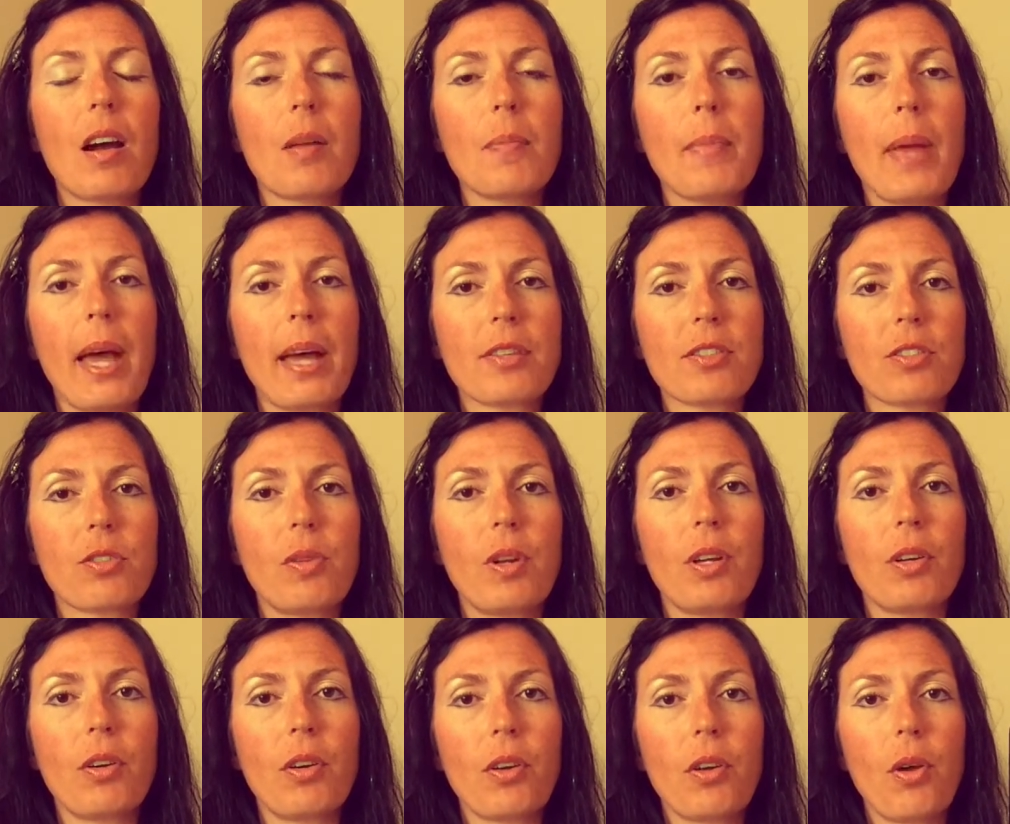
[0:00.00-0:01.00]
our
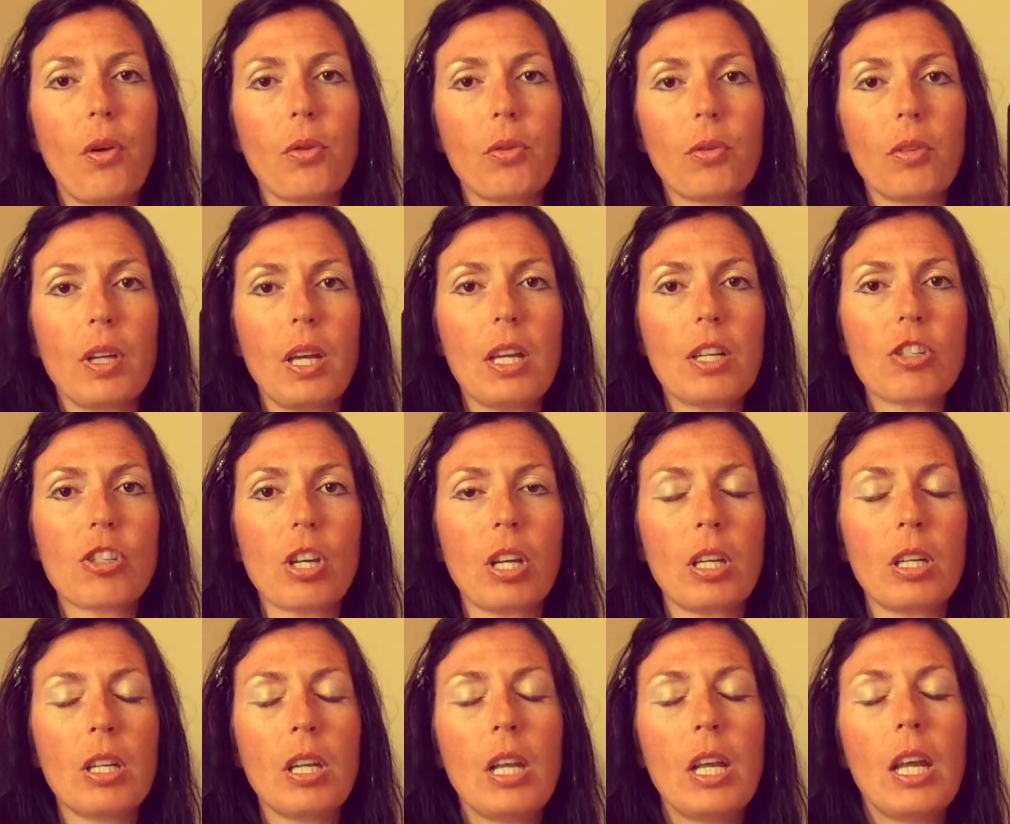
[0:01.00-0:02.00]
mastery, and our
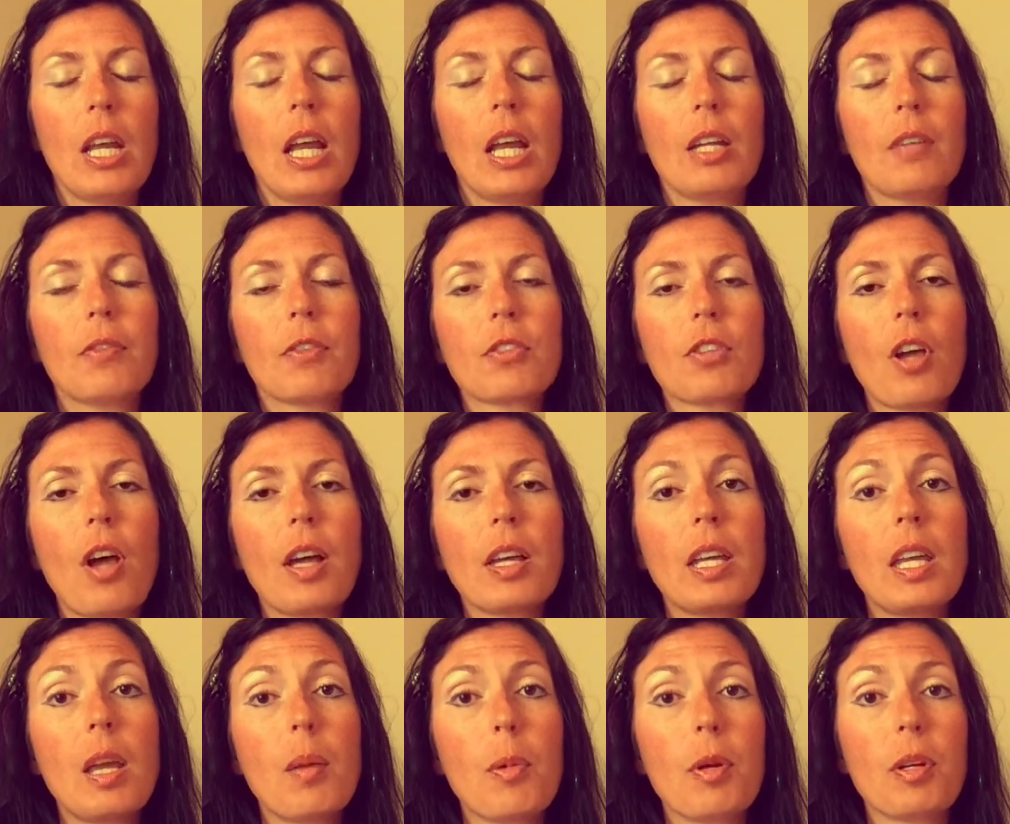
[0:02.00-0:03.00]
co-creation. And if you're
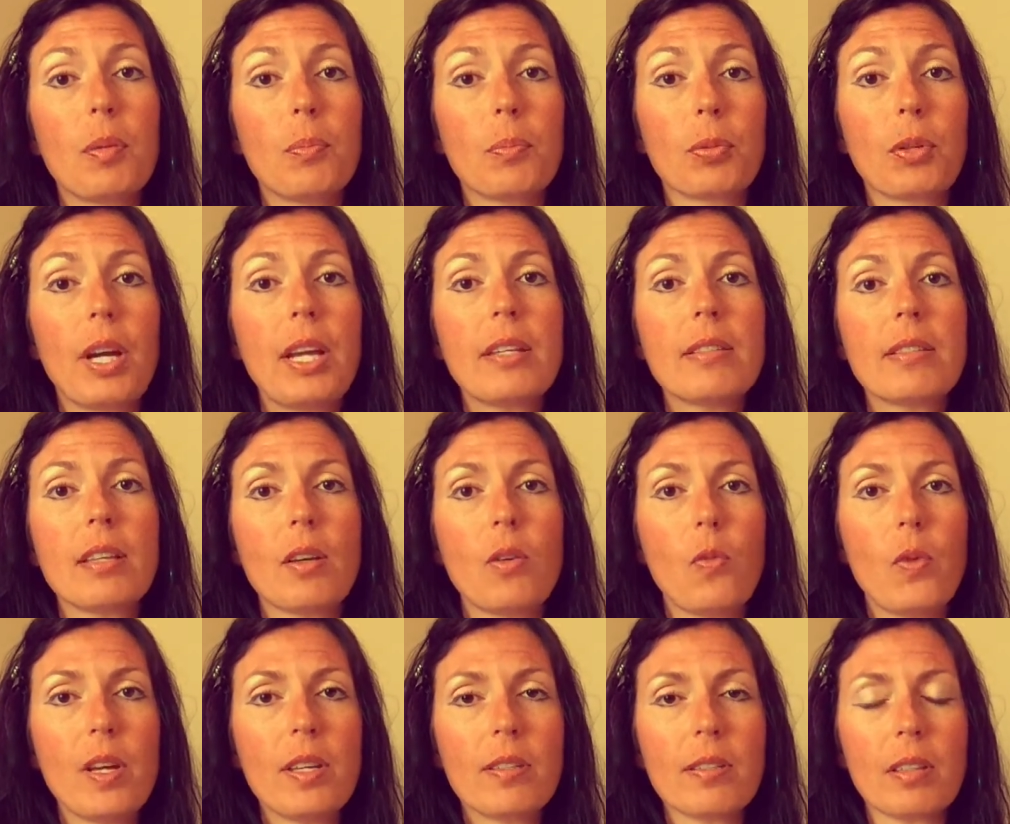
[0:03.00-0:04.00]
talking about
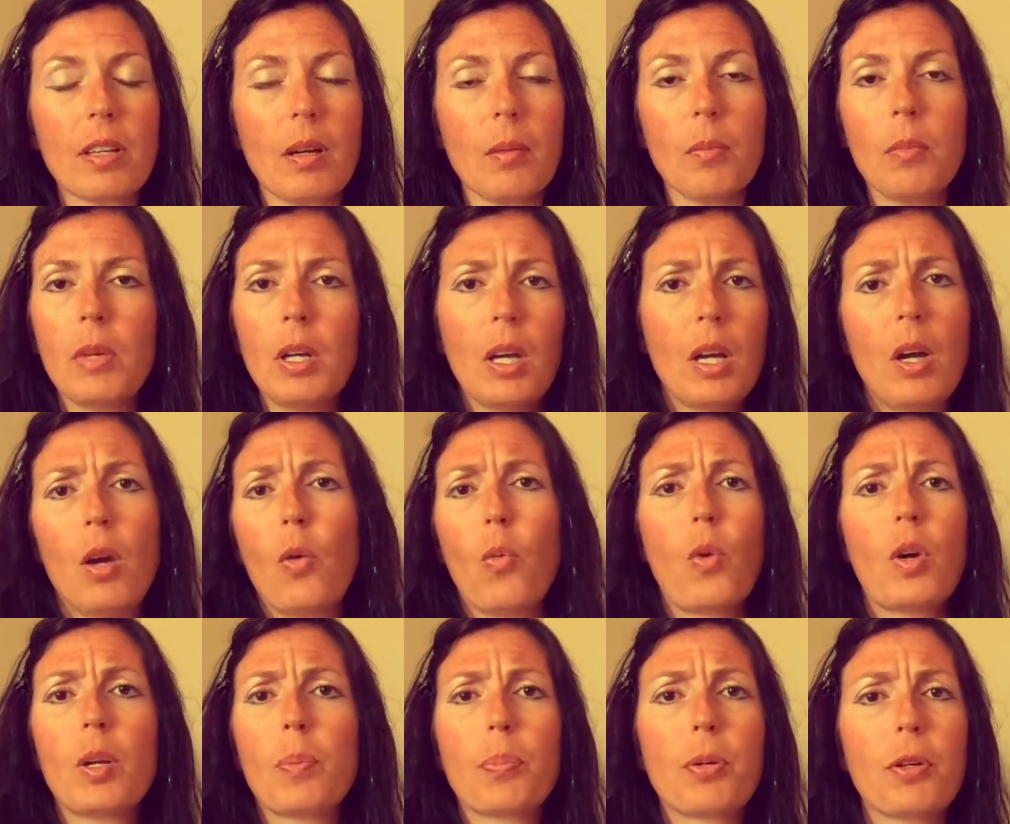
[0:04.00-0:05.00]
embracing wisdom,
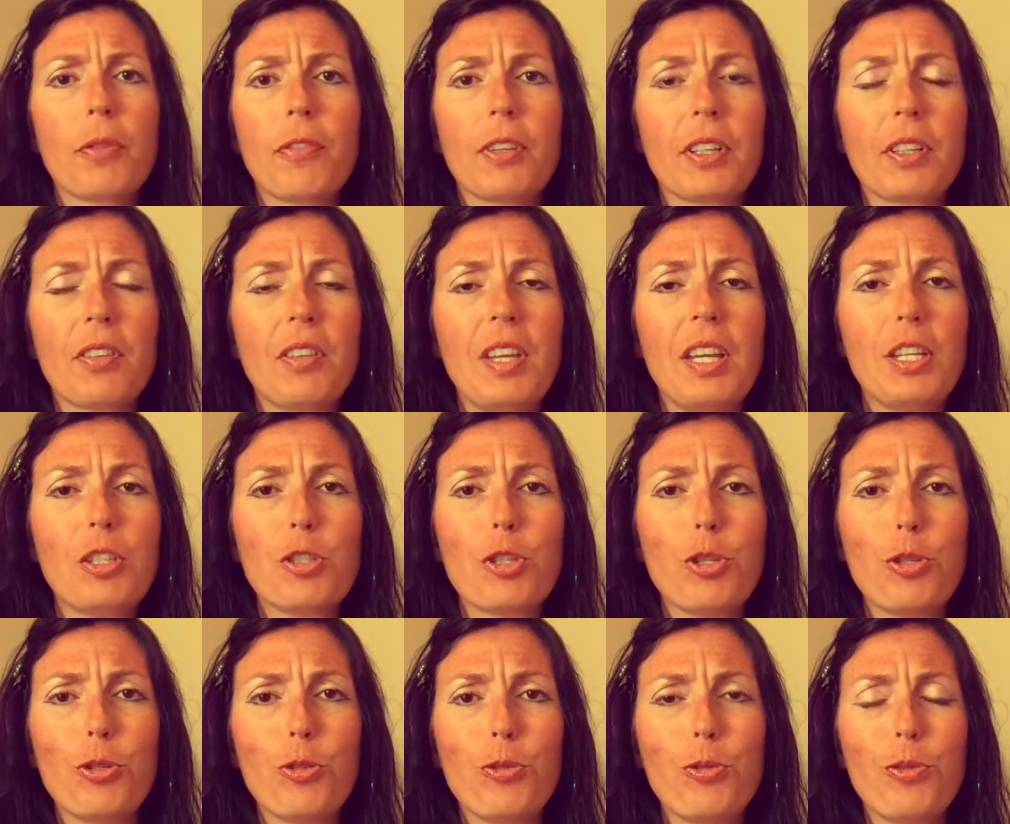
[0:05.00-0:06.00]
what a perfect thing
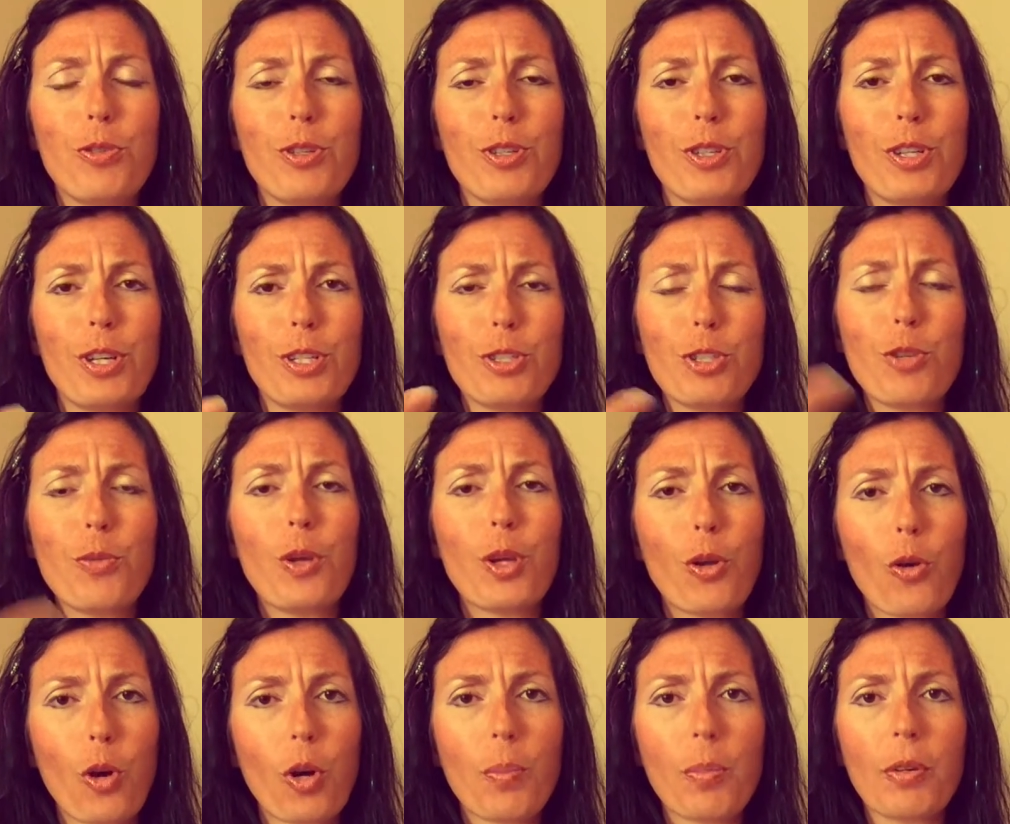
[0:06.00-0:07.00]
to
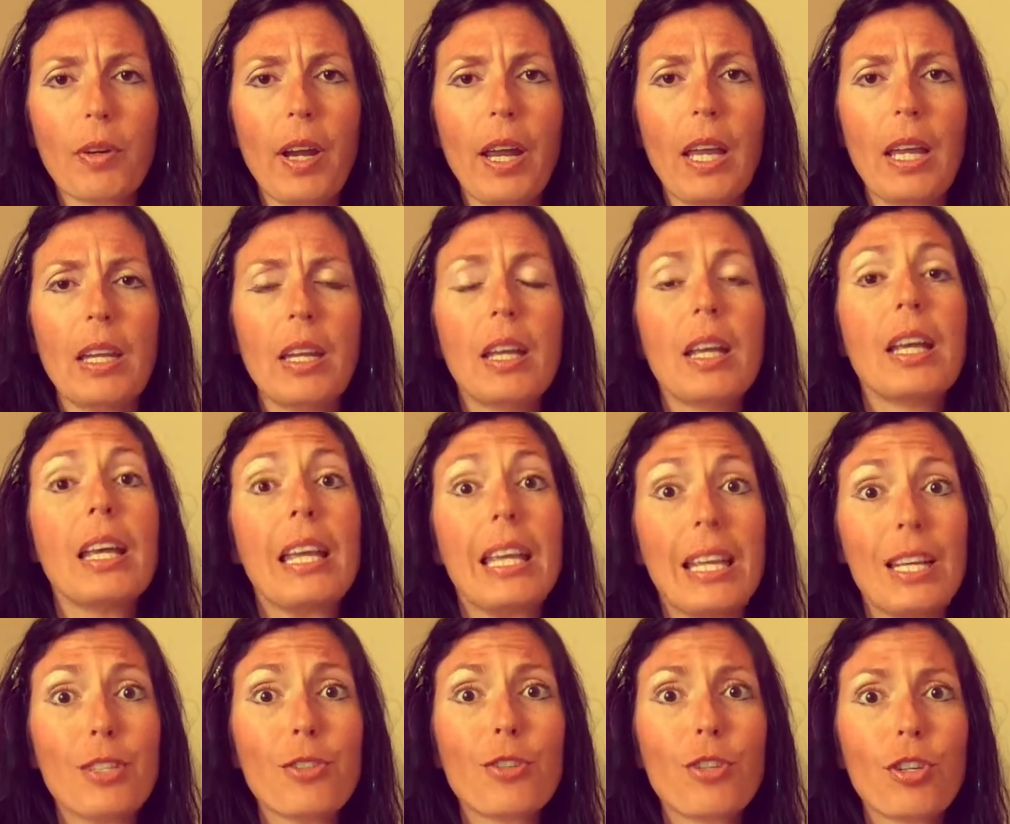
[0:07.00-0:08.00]
incorporate
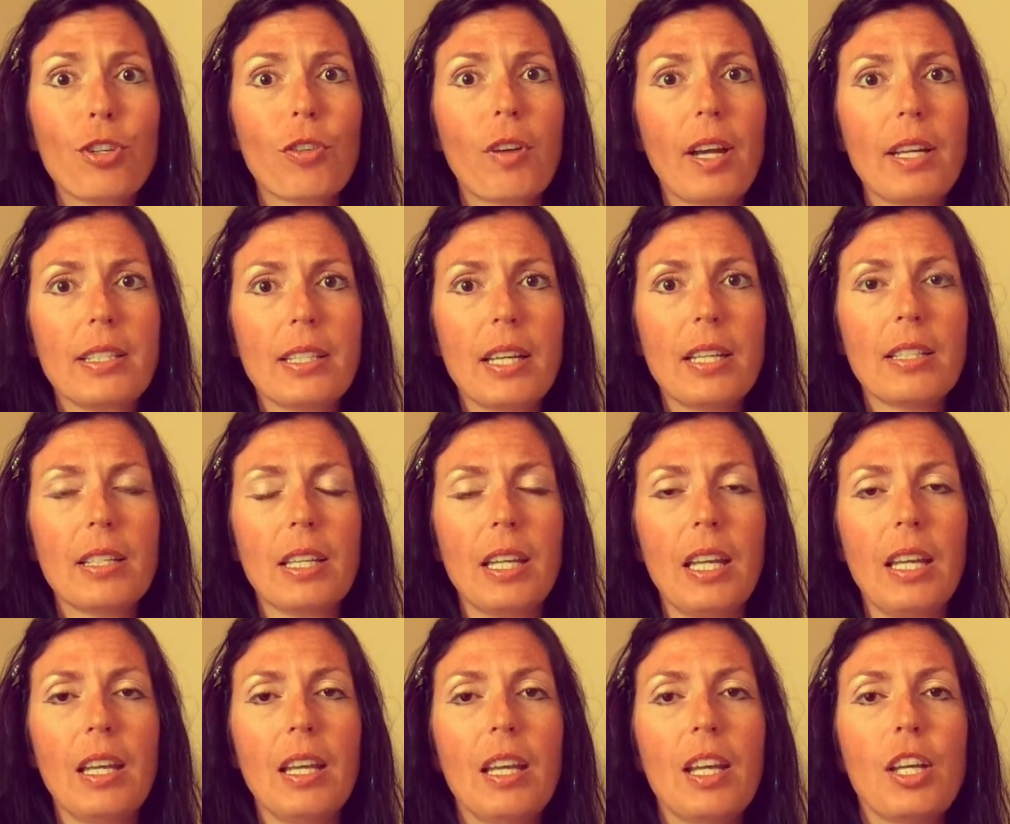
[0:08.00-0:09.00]
into your
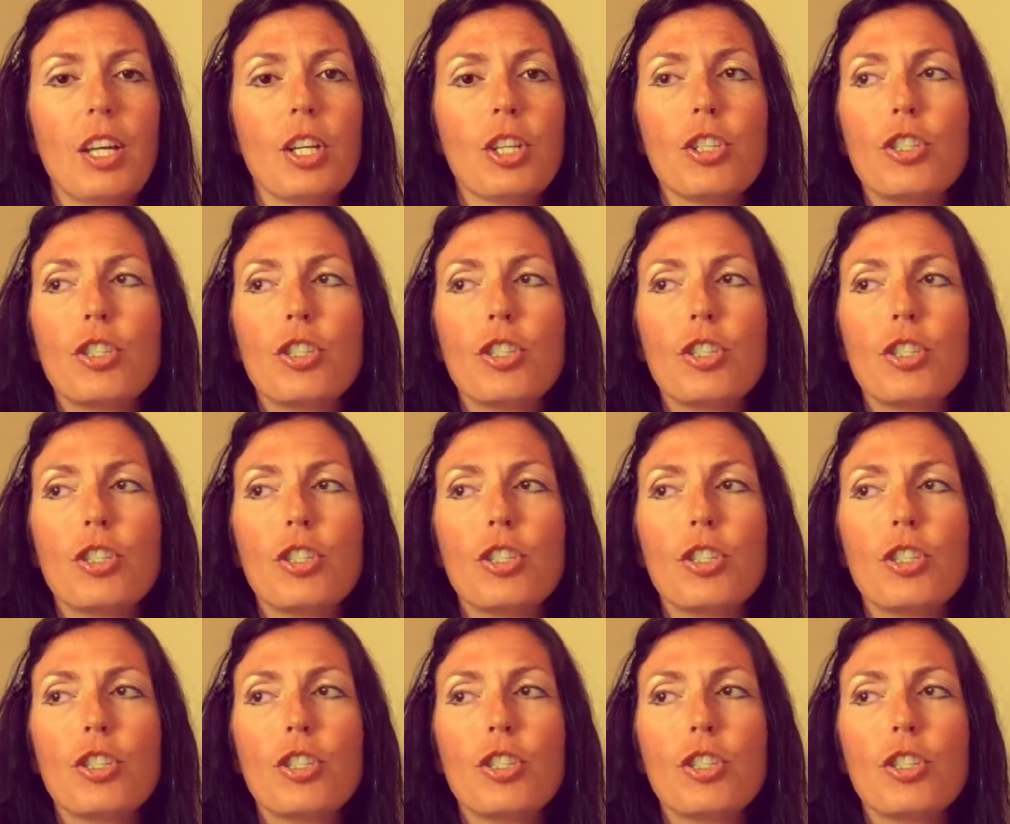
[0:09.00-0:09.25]
identity.